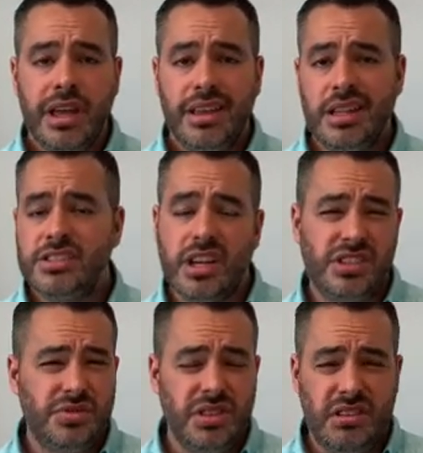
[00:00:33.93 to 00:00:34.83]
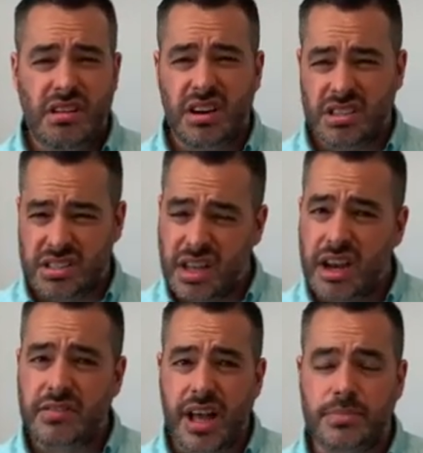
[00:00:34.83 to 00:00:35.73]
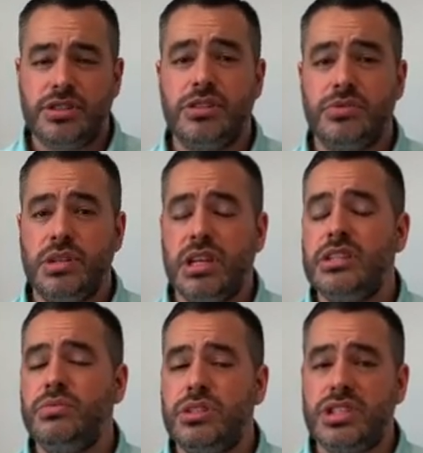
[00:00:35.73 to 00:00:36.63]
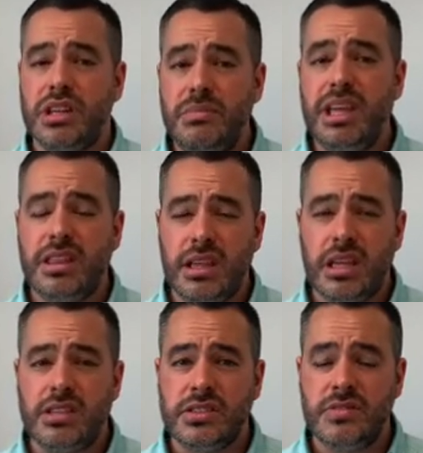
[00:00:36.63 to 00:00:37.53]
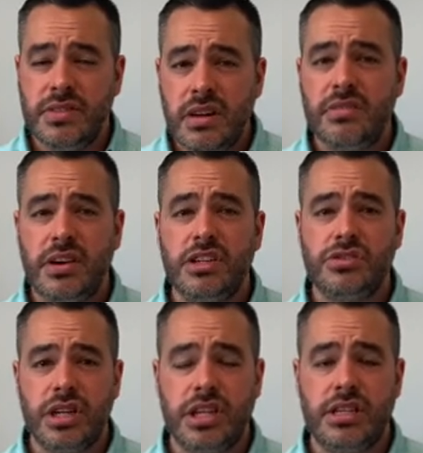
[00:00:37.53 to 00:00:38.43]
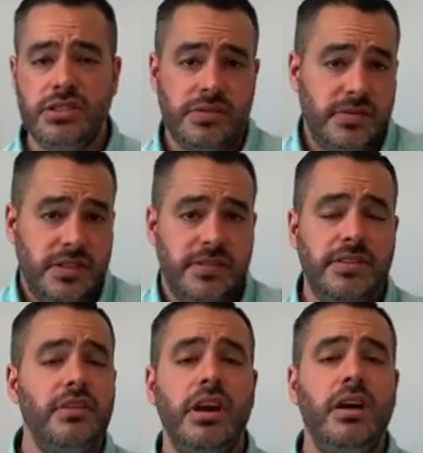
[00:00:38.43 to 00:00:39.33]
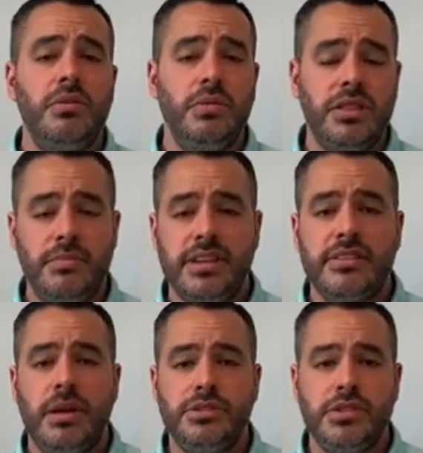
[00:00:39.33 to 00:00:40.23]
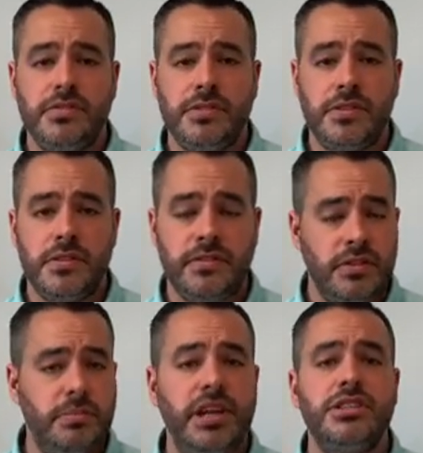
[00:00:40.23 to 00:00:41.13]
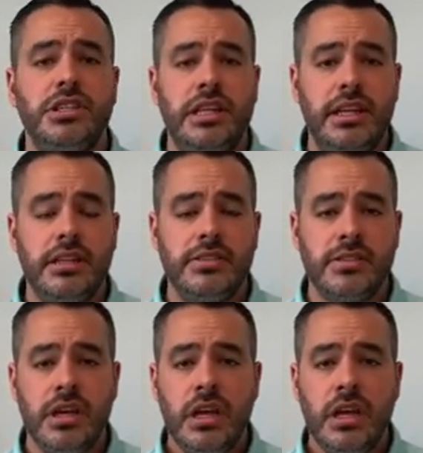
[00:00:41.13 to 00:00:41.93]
In this country, there are a ton of options which can make things very, very tricky to figure out what the best option for a patient is.